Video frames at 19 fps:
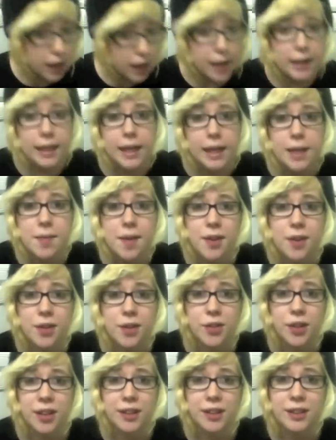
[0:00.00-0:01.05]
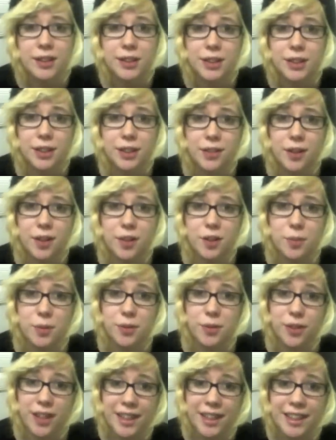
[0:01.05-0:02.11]
The email address so far has
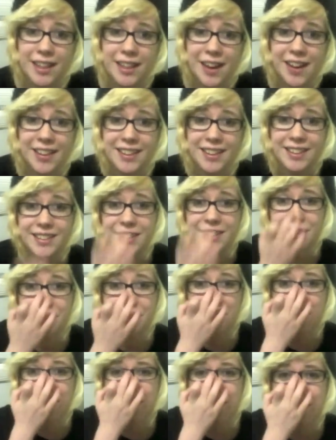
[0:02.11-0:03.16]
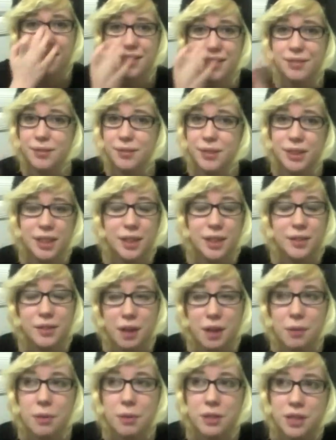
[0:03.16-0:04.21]
been really nice. You guys, I
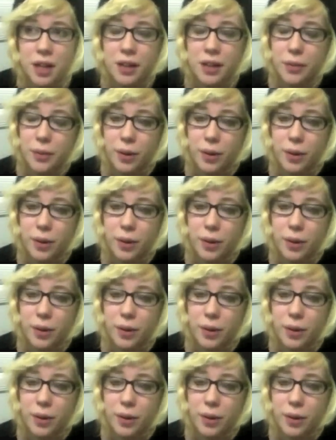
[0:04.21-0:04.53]
was kind of